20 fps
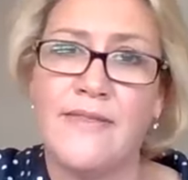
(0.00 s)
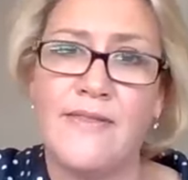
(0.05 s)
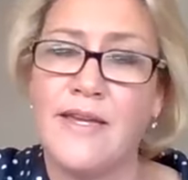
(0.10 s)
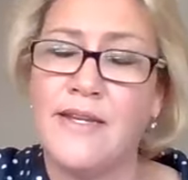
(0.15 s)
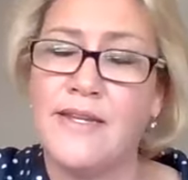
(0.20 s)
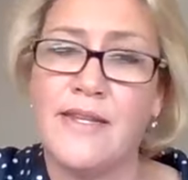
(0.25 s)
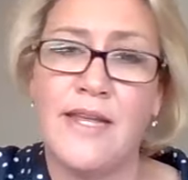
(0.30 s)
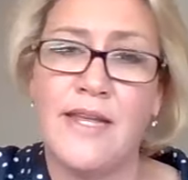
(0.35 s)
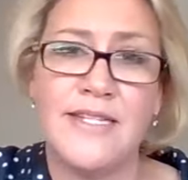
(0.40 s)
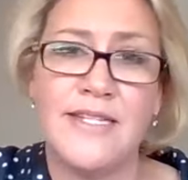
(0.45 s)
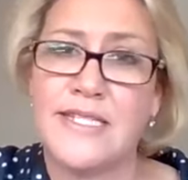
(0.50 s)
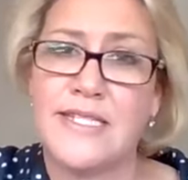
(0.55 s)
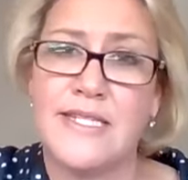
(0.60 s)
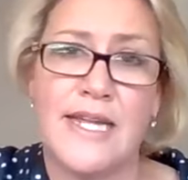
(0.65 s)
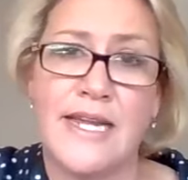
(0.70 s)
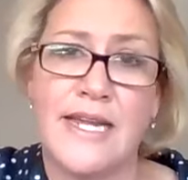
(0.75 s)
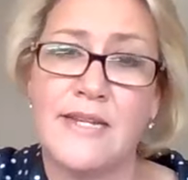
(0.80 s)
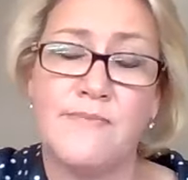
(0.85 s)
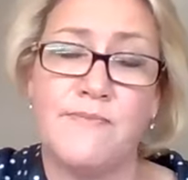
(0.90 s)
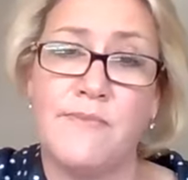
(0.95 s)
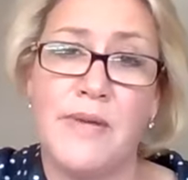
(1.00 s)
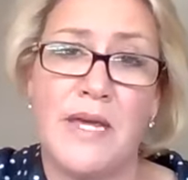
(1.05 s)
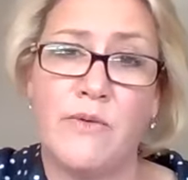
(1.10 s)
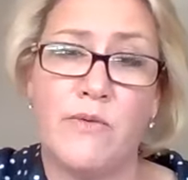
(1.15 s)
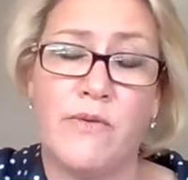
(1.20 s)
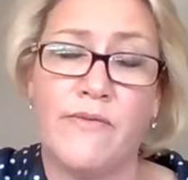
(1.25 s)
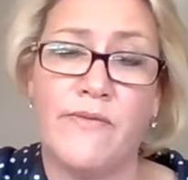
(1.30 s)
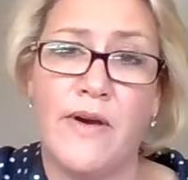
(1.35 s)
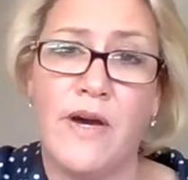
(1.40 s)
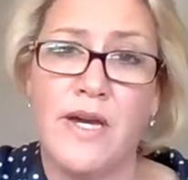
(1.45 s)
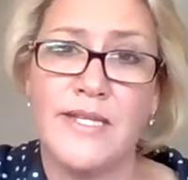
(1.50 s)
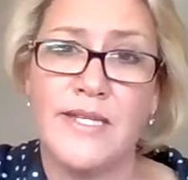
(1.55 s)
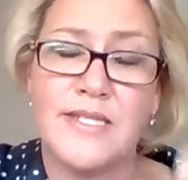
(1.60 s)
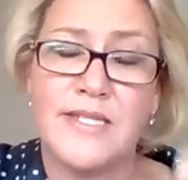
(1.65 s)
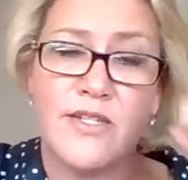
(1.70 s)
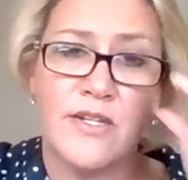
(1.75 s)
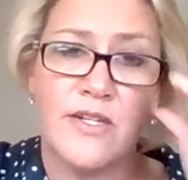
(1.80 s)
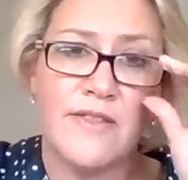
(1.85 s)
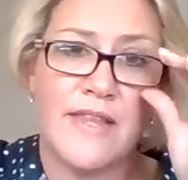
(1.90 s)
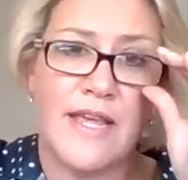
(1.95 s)
They, they just need a big revise,
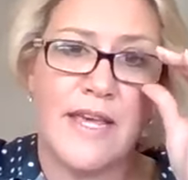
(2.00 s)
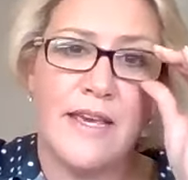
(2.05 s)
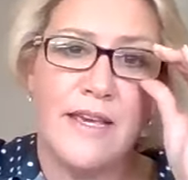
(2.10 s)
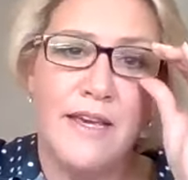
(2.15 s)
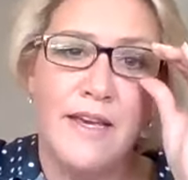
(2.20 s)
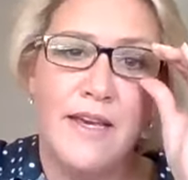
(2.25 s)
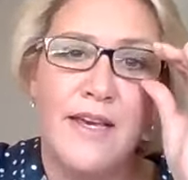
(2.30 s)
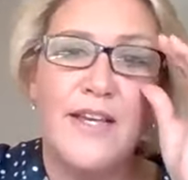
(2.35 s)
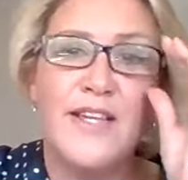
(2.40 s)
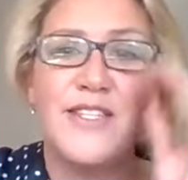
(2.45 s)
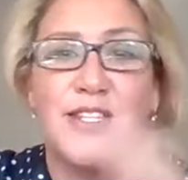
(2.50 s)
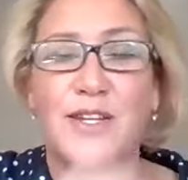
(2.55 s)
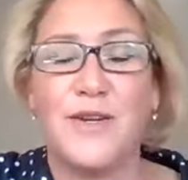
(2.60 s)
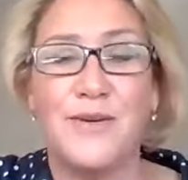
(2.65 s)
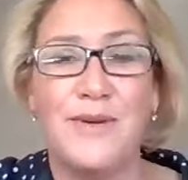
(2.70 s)
don't they? so